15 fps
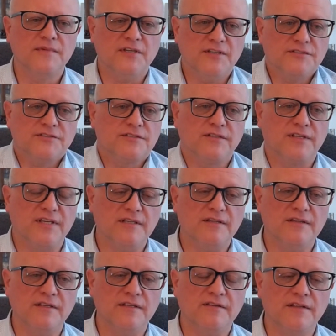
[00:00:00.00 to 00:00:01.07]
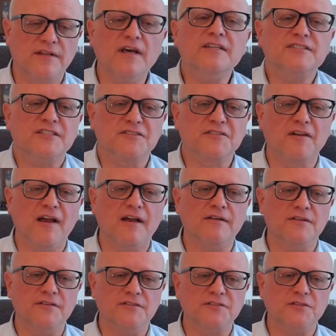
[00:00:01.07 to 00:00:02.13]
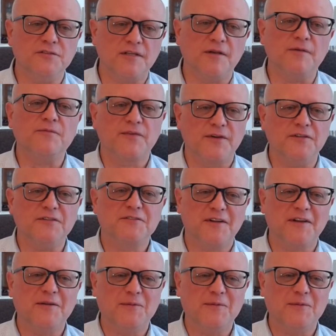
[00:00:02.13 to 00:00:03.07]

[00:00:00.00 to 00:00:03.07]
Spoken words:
is the nicest ground is used up first,